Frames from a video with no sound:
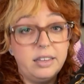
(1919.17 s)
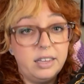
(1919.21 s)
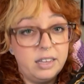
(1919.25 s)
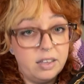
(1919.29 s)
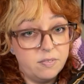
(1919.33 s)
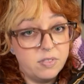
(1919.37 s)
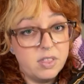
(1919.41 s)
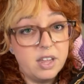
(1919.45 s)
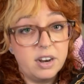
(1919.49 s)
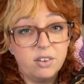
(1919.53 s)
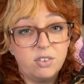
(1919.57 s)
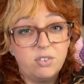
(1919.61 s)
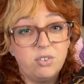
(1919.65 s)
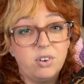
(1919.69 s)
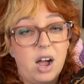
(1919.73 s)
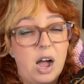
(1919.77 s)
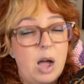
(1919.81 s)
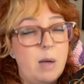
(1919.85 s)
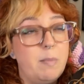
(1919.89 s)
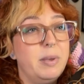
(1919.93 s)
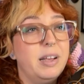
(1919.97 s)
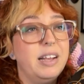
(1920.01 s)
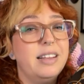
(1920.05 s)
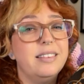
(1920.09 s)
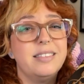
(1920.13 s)
give that a try
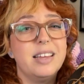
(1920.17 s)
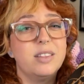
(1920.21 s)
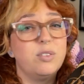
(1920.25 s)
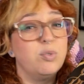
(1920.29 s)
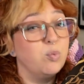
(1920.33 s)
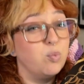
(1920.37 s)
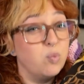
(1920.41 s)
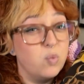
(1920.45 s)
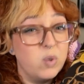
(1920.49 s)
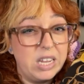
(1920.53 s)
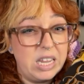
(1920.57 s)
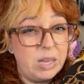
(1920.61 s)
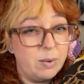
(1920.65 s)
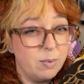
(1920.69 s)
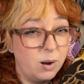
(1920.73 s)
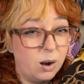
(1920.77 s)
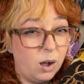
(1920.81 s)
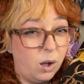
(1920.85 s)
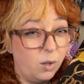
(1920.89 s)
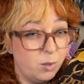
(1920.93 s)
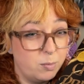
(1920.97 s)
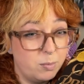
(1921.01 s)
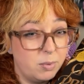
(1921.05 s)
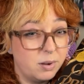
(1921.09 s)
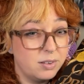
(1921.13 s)
because that's really what all
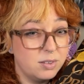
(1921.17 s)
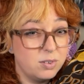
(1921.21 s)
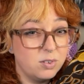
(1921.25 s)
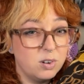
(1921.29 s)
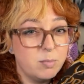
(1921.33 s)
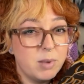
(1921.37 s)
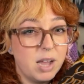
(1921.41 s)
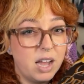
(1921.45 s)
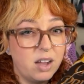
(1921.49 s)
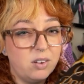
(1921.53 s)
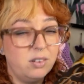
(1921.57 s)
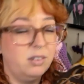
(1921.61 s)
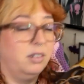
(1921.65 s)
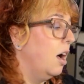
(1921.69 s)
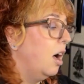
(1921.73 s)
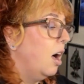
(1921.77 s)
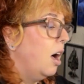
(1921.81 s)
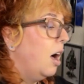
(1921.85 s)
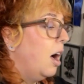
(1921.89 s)
the books are about.